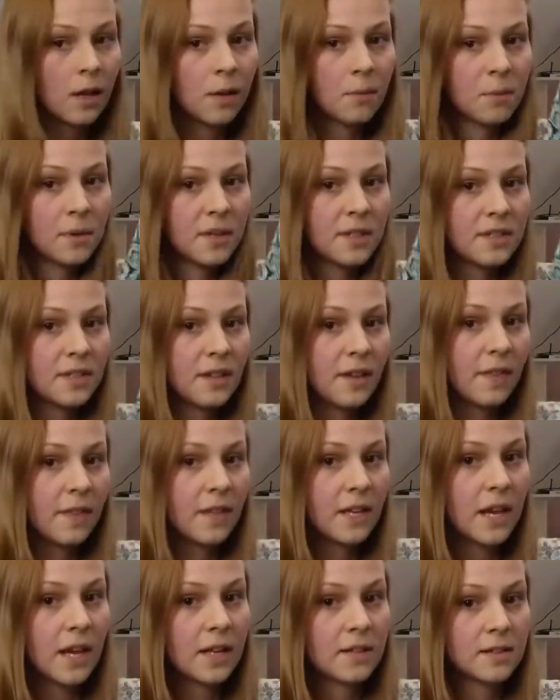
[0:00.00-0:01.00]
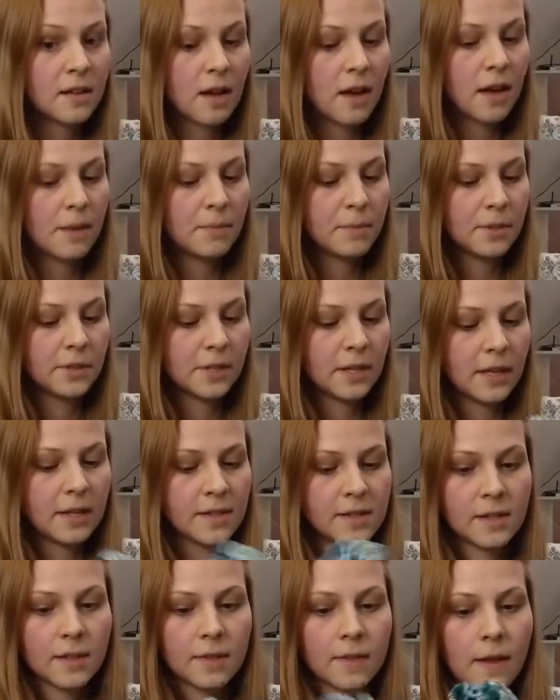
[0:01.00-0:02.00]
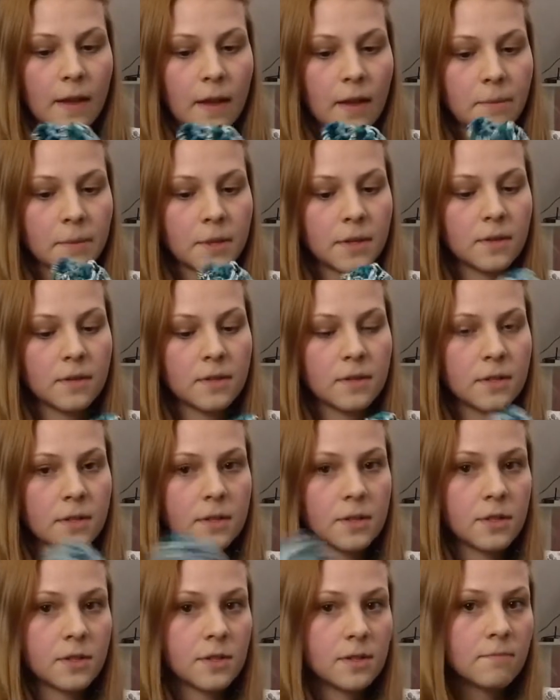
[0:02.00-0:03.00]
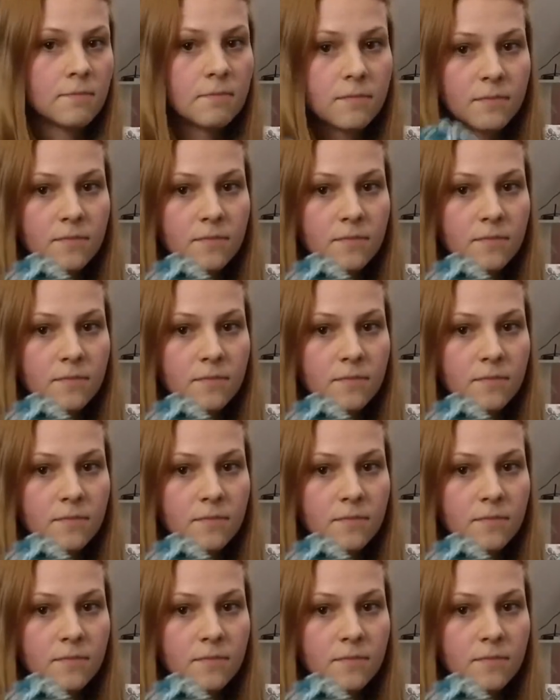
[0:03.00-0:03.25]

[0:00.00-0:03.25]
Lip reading: But in the end I put elastic there because it just